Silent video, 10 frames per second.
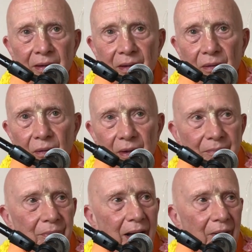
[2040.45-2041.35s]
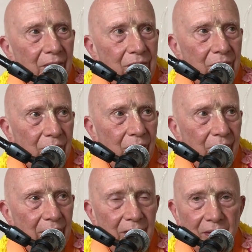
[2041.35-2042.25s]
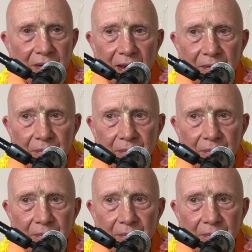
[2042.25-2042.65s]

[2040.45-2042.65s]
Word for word: The Lord empowers according to that,